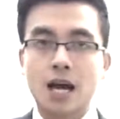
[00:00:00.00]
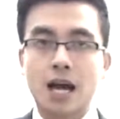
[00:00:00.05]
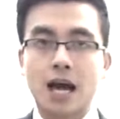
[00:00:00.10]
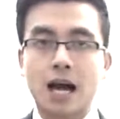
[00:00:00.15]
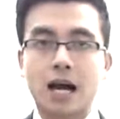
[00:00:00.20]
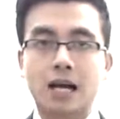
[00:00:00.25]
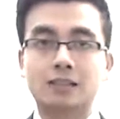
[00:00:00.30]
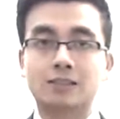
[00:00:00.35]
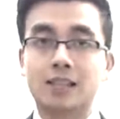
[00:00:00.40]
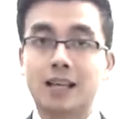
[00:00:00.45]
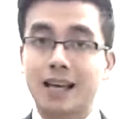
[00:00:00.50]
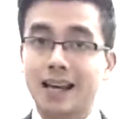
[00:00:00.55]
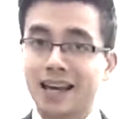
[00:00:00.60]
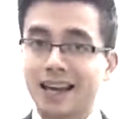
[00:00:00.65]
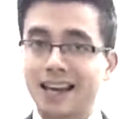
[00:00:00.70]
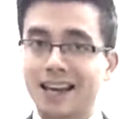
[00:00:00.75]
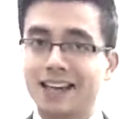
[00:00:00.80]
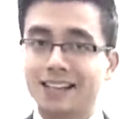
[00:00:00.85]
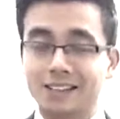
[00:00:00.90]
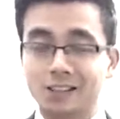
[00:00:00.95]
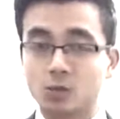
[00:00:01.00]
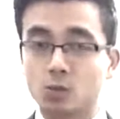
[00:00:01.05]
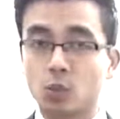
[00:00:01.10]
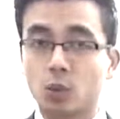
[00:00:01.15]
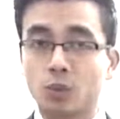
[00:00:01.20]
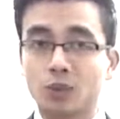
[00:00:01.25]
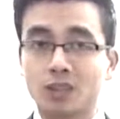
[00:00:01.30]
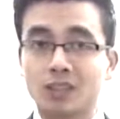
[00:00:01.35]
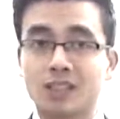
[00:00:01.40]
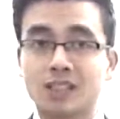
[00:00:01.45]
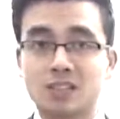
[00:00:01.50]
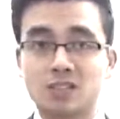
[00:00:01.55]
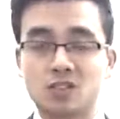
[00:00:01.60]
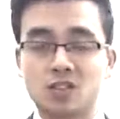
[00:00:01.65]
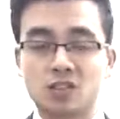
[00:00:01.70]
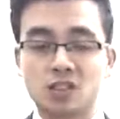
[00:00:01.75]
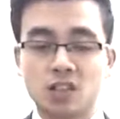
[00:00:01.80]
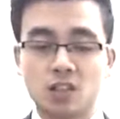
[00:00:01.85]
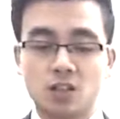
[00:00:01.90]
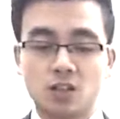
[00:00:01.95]
and hence what we need to
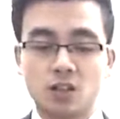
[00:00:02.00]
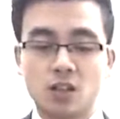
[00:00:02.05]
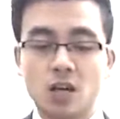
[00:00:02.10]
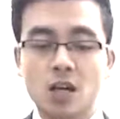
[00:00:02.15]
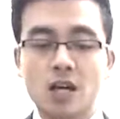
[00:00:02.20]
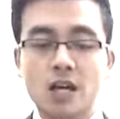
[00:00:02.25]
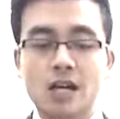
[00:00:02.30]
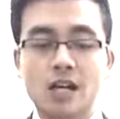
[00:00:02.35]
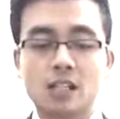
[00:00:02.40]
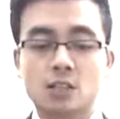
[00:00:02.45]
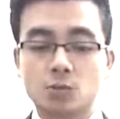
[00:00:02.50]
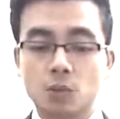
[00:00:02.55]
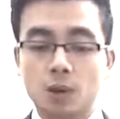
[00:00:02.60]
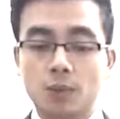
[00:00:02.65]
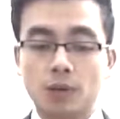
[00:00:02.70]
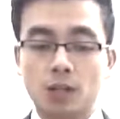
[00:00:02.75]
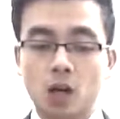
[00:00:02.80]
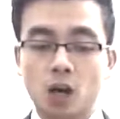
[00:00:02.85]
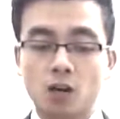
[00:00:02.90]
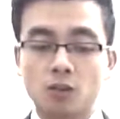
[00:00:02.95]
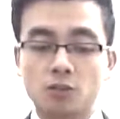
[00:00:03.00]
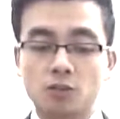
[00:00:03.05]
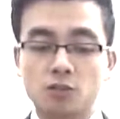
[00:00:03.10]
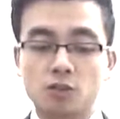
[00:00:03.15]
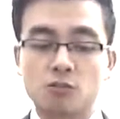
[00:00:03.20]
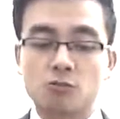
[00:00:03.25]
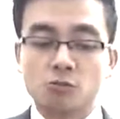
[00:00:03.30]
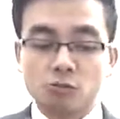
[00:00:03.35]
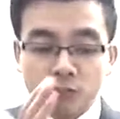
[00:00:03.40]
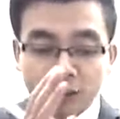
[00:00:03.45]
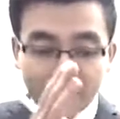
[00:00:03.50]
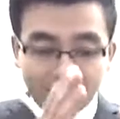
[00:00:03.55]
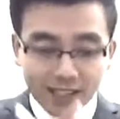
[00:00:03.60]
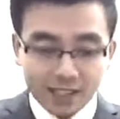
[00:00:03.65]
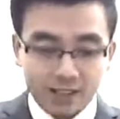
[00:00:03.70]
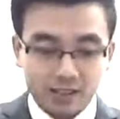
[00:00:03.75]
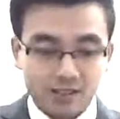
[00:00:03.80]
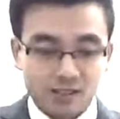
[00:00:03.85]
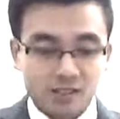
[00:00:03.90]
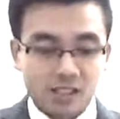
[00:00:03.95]
do is we're going to
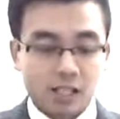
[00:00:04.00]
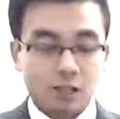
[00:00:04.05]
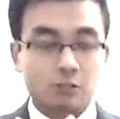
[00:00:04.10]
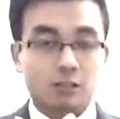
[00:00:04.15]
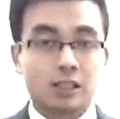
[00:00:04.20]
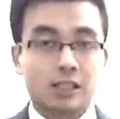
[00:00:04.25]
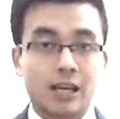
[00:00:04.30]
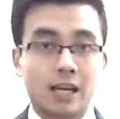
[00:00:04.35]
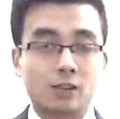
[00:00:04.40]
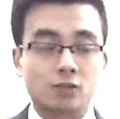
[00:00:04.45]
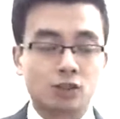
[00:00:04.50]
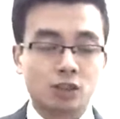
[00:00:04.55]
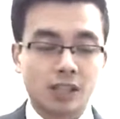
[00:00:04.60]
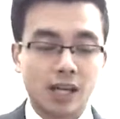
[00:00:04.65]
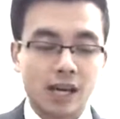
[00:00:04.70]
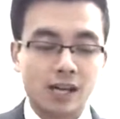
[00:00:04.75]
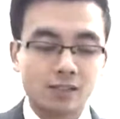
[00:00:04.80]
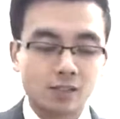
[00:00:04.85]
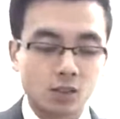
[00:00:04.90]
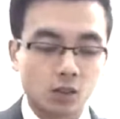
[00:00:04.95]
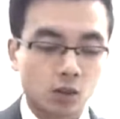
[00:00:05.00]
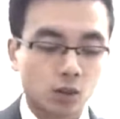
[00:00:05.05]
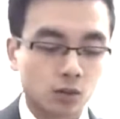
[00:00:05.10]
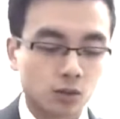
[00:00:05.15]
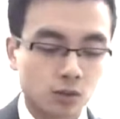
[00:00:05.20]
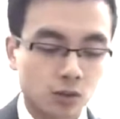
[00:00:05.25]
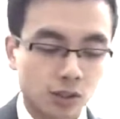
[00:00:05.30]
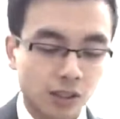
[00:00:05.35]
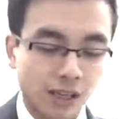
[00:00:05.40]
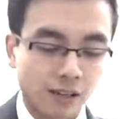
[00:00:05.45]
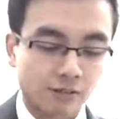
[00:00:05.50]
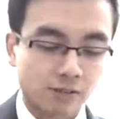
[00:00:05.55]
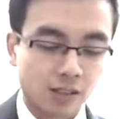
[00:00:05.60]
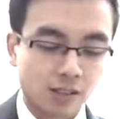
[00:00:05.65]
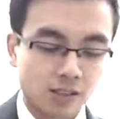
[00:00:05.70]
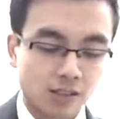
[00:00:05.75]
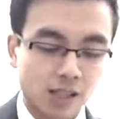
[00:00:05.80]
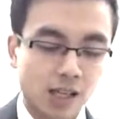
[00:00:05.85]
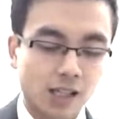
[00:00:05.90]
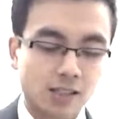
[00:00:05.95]
reconcile the cash account onto the left hand
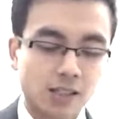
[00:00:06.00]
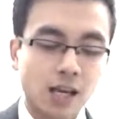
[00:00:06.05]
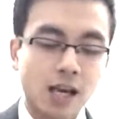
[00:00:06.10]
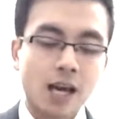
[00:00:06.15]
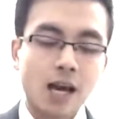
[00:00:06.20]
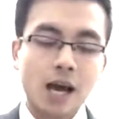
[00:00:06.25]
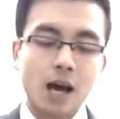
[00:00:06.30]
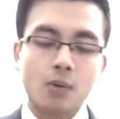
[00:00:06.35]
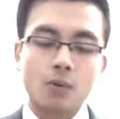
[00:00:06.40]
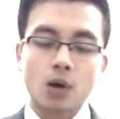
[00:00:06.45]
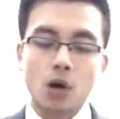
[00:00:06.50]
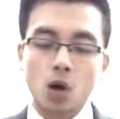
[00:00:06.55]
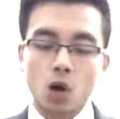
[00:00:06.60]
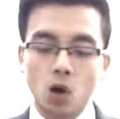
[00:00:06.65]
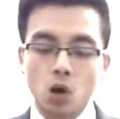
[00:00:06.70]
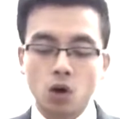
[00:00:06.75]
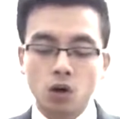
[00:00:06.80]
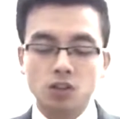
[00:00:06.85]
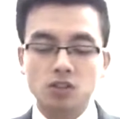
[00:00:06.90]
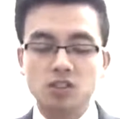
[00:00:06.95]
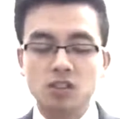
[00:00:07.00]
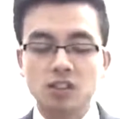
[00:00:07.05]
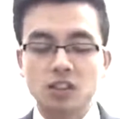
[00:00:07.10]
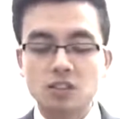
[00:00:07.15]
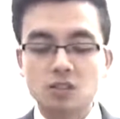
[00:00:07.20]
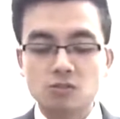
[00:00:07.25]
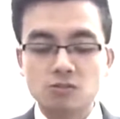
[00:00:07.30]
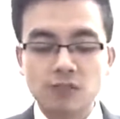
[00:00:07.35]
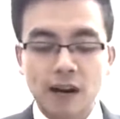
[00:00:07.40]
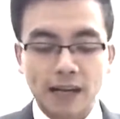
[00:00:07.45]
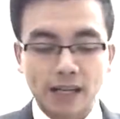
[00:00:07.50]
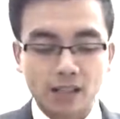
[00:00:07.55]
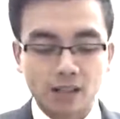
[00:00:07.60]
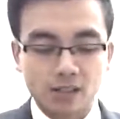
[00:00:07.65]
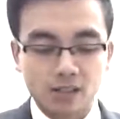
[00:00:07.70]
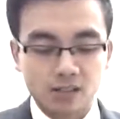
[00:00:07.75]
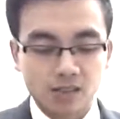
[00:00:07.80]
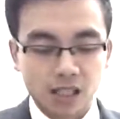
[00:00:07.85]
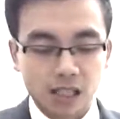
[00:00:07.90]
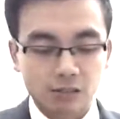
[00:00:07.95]
side, and we also need to
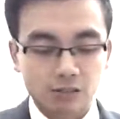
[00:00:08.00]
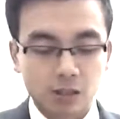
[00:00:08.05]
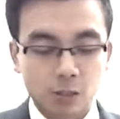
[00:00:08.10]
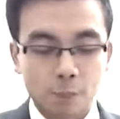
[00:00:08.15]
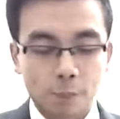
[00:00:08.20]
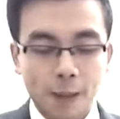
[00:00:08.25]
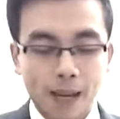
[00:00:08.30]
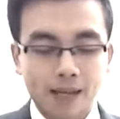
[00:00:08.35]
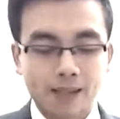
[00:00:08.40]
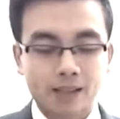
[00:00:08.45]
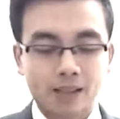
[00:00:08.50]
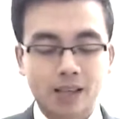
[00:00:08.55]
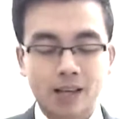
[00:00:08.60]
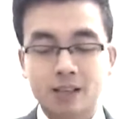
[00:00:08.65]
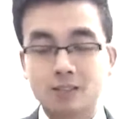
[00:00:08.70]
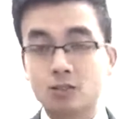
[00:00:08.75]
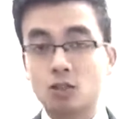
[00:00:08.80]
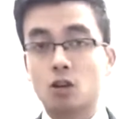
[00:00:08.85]
reconcile the bank account